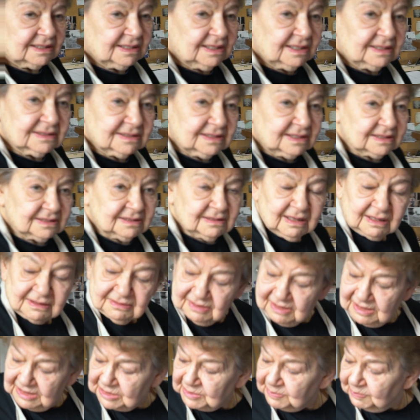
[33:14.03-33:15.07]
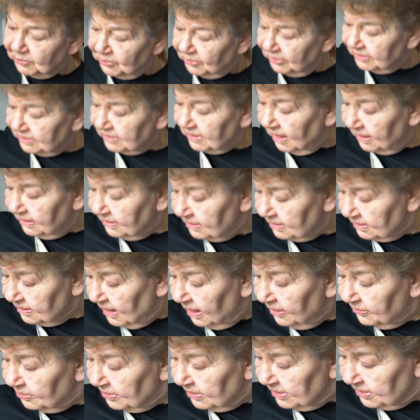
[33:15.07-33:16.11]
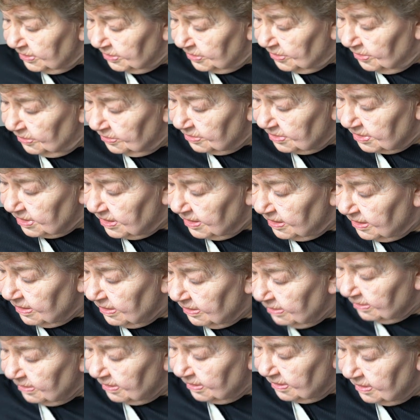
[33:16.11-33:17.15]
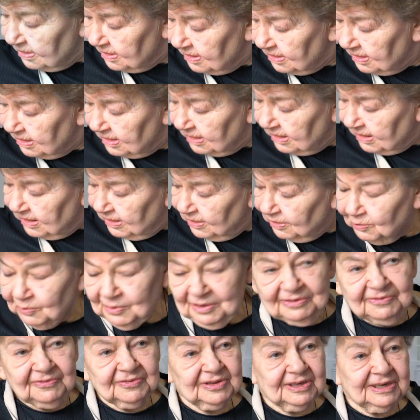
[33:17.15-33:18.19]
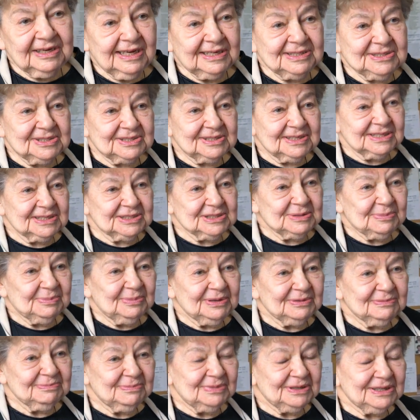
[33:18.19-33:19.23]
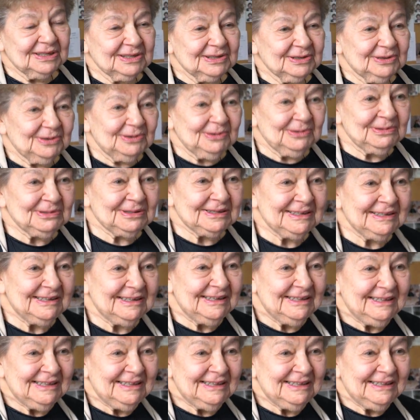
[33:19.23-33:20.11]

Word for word: And at this point, I, I really don't care. One of the nice things about being old